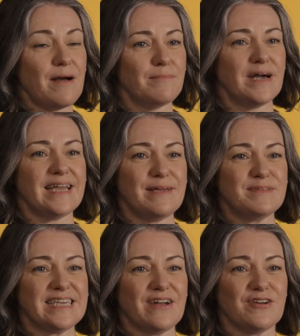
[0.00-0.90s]
My name
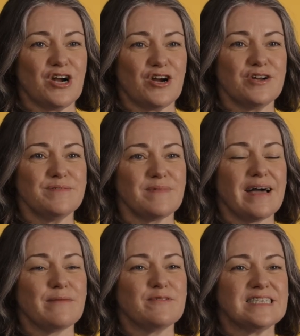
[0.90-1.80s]
is Karen Carter.
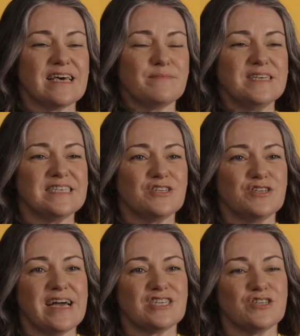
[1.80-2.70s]
I'm with Sotheby's
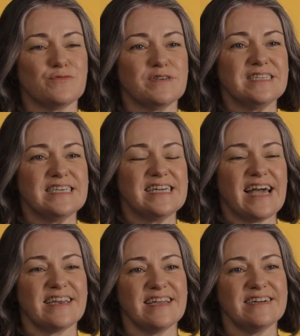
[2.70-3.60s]
International Realty
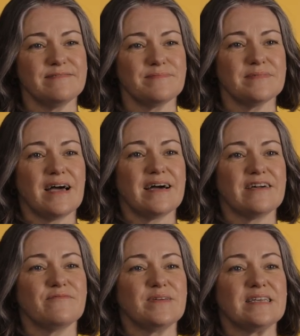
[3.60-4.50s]
Canada.
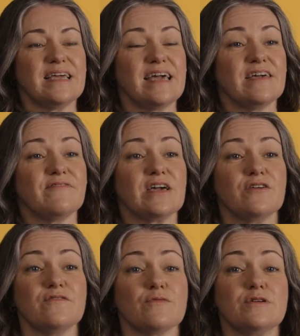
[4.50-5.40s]
I've been a
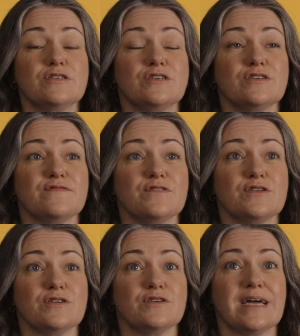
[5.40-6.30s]
Vancouver realtor
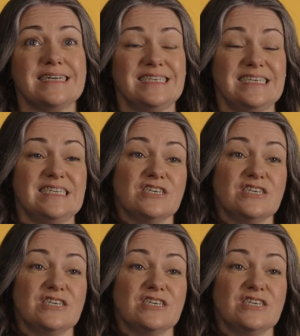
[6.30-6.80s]
for 19